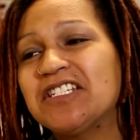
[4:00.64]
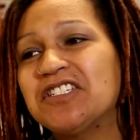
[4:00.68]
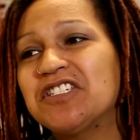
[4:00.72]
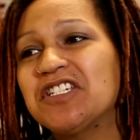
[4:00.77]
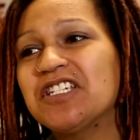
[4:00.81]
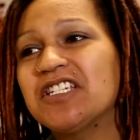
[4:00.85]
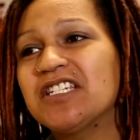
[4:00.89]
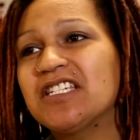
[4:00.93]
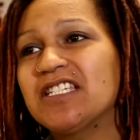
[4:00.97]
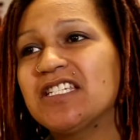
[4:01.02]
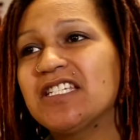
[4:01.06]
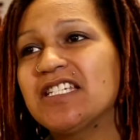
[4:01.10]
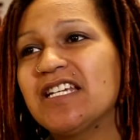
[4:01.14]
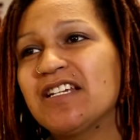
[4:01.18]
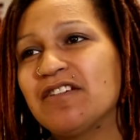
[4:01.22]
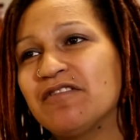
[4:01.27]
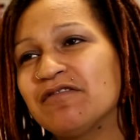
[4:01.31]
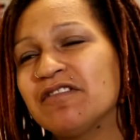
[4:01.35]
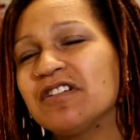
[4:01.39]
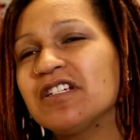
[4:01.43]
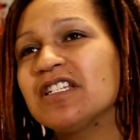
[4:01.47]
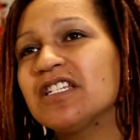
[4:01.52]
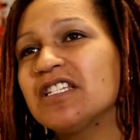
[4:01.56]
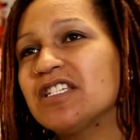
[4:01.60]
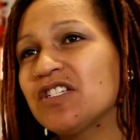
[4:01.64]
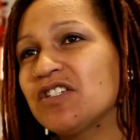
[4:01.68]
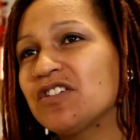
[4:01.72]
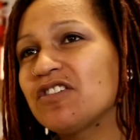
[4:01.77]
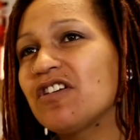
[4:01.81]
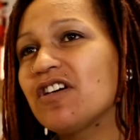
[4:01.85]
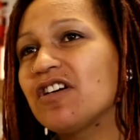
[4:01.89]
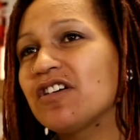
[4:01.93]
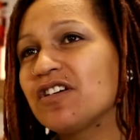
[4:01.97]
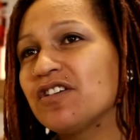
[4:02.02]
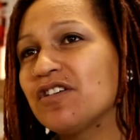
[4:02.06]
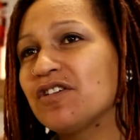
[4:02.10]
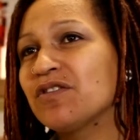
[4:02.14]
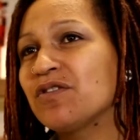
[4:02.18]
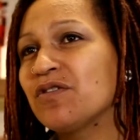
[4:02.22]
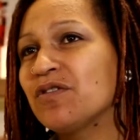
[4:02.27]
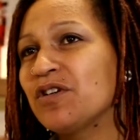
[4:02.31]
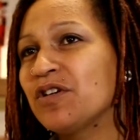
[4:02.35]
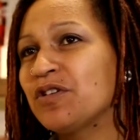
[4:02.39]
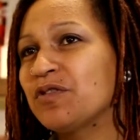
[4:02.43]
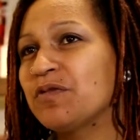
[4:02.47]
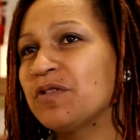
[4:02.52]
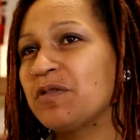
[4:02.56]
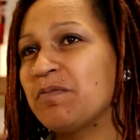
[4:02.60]
it really struck a
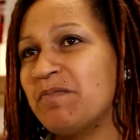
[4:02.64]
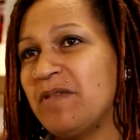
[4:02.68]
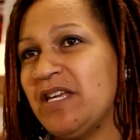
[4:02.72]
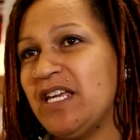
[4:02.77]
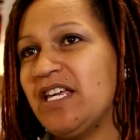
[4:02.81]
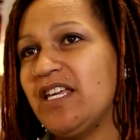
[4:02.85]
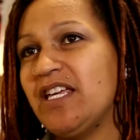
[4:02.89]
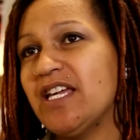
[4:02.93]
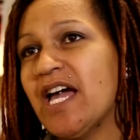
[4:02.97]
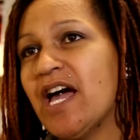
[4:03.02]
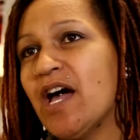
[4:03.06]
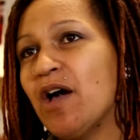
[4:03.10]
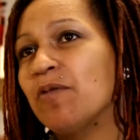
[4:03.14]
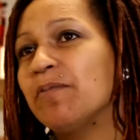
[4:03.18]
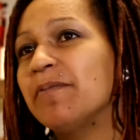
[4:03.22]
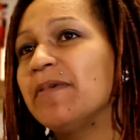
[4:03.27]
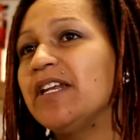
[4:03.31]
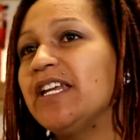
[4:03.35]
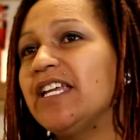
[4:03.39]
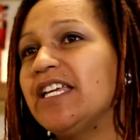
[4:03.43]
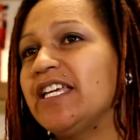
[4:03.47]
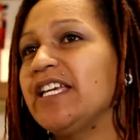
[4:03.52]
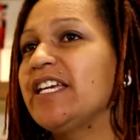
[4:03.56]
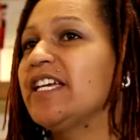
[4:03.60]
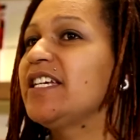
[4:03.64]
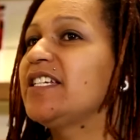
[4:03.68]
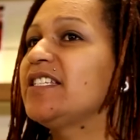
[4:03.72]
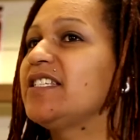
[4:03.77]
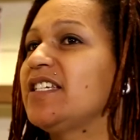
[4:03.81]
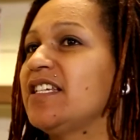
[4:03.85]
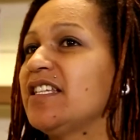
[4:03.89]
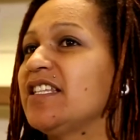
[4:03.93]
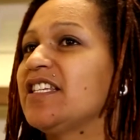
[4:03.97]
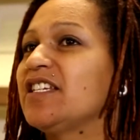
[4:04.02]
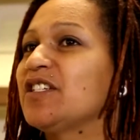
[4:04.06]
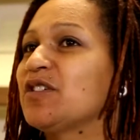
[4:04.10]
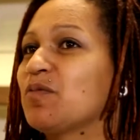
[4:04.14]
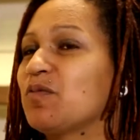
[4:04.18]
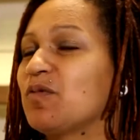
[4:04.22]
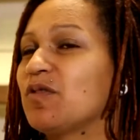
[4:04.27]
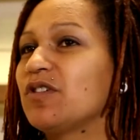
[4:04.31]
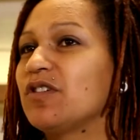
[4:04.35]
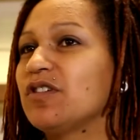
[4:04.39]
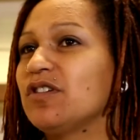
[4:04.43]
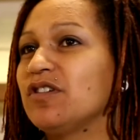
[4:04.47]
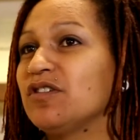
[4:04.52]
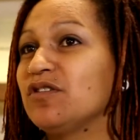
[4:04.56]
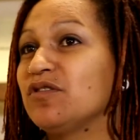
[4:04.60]
chord with me how many kids in this
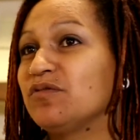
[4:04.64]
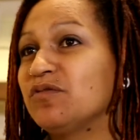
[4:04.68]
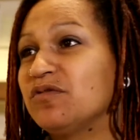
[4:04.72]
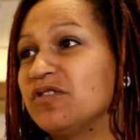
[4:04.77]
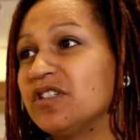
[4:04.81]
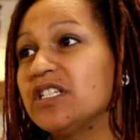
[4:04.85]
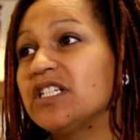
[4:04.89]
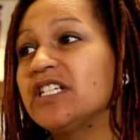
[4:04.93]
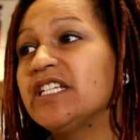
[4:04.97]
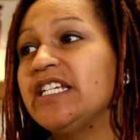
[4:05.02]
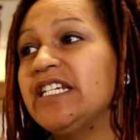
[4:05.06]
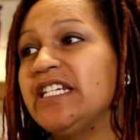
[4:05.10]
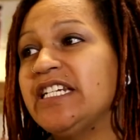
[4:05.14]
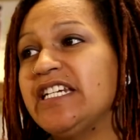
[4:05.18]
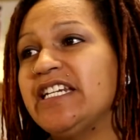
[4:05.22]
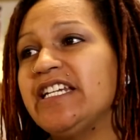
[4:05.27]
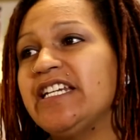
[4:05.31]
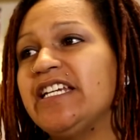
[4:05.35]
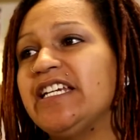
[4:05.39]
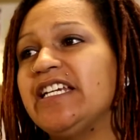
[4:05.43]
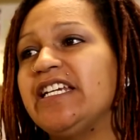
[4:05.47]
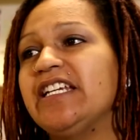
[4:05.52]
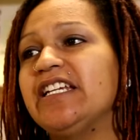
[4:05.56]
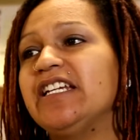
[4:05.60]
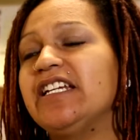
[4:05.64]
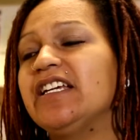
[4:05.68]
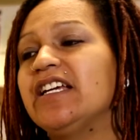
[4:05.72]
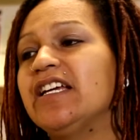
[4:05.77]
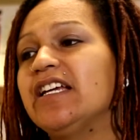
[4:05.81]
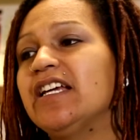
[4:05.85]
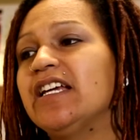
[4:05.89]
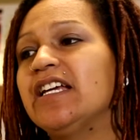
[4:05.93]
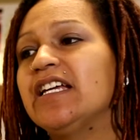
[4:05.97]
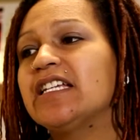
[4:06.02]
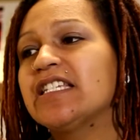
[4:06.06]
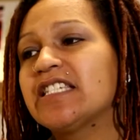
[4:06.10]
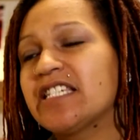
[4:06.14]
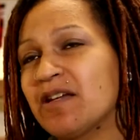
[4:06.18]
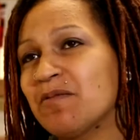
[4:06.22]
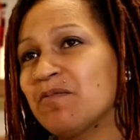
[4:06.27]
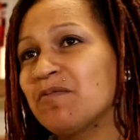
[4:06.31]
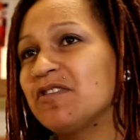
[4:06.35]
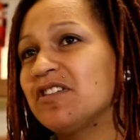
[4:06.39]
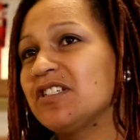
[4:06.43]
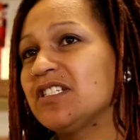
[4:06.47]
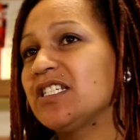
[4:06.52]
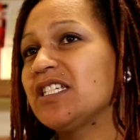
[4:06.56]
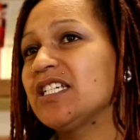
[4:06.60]
world really need
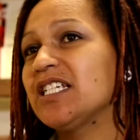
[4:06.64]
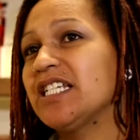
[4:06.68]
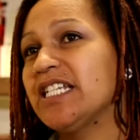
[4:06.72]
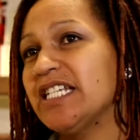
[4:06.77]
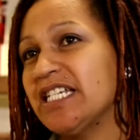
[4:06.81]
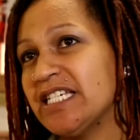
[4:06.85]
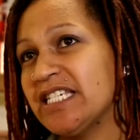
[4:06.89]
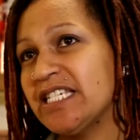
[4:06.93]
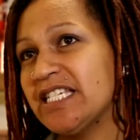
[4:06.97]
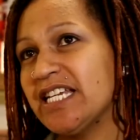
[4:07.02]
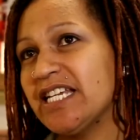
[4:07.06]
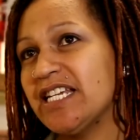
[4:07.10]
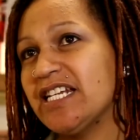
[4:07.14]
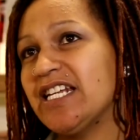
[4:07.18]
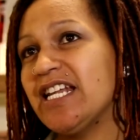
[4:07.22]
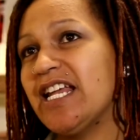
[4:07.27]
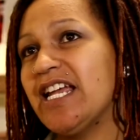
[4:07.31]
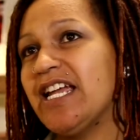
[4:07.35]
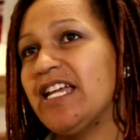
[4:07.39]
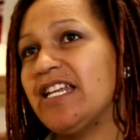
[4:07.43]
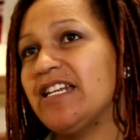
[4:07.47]
someone to listen